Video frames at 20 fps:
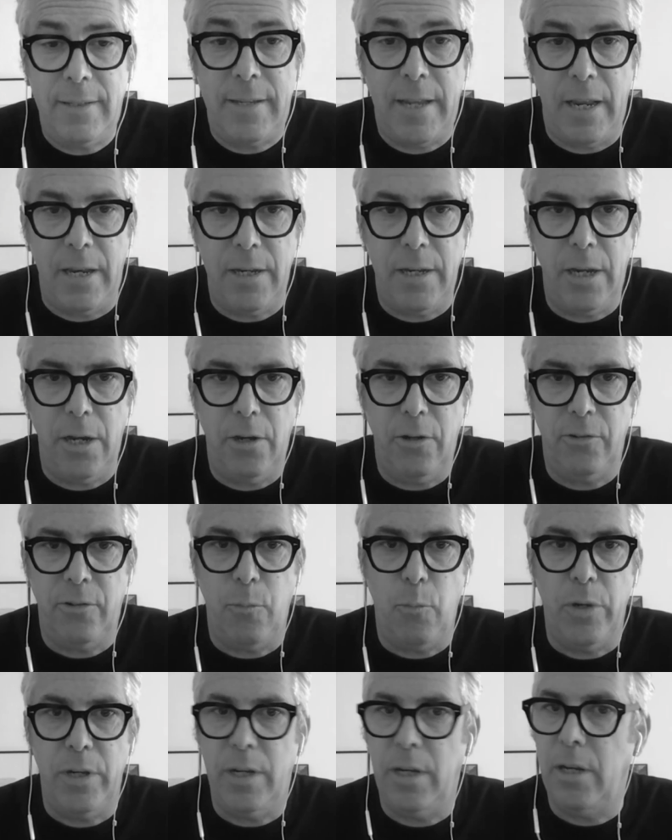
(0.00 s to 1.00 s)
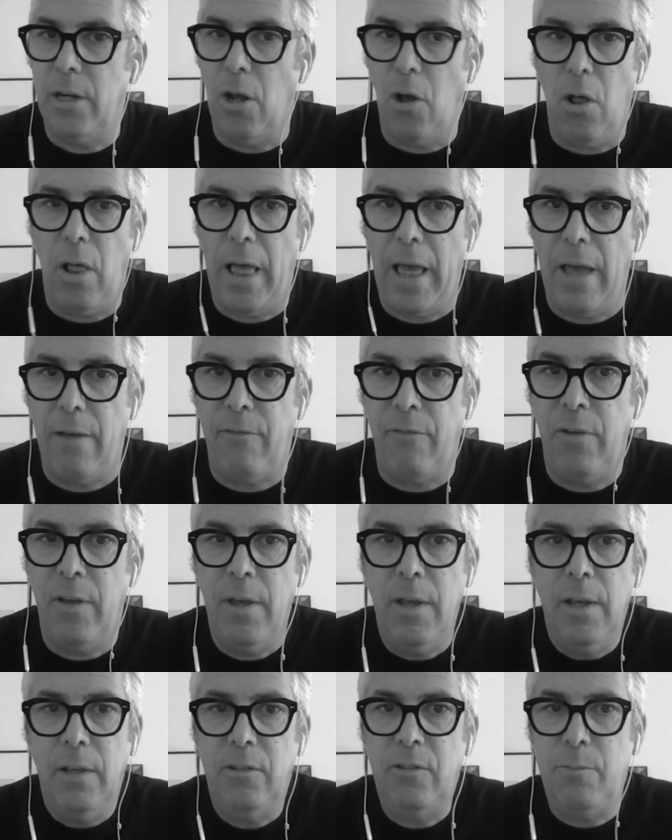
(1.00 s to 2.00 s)
10 years and we didn't all have
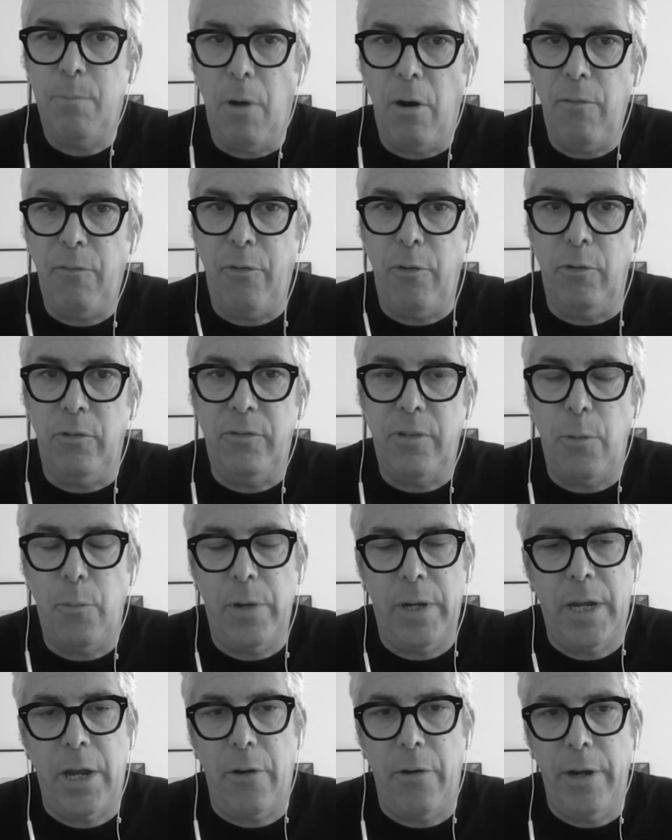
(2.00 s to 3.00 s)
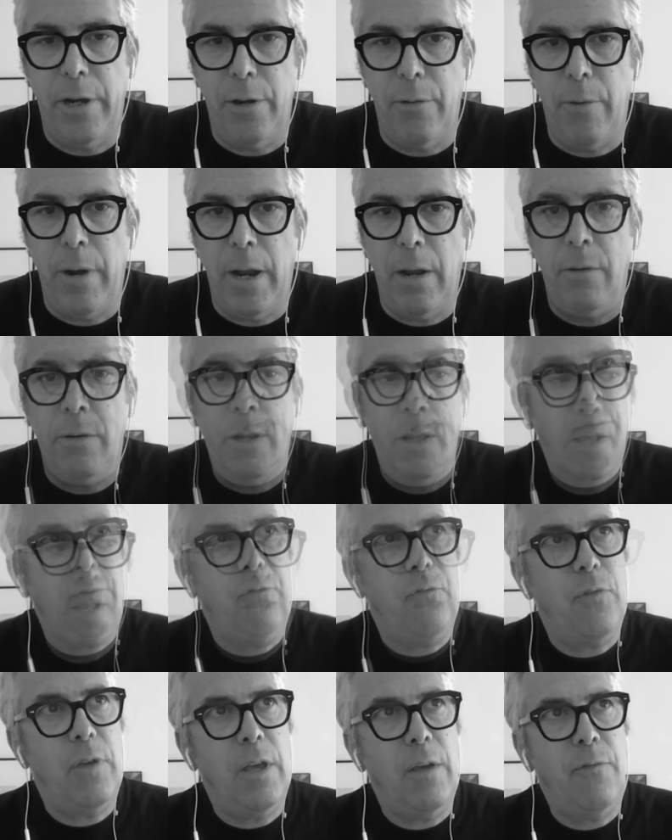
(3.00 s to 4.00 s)
smartphones that we carried around.
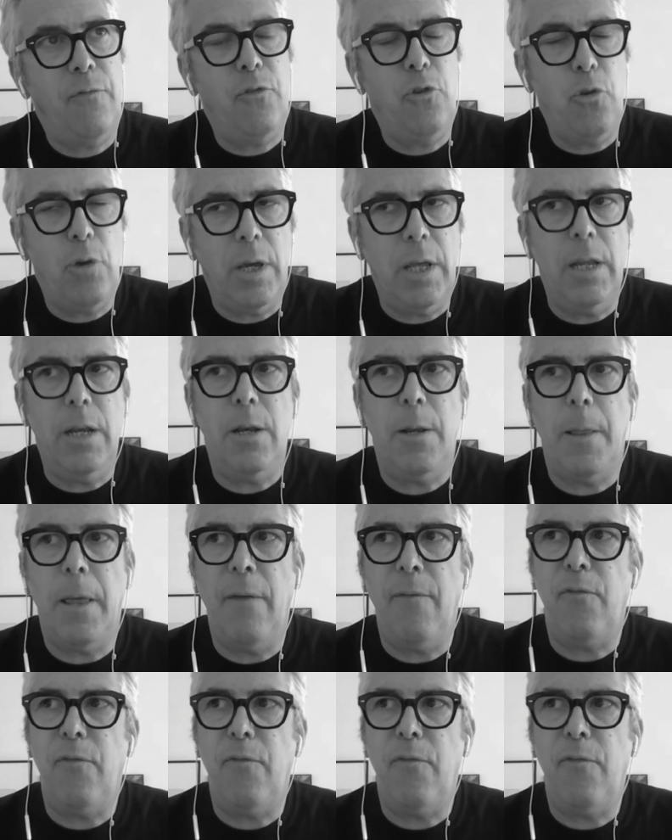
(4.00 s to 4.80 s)
If you can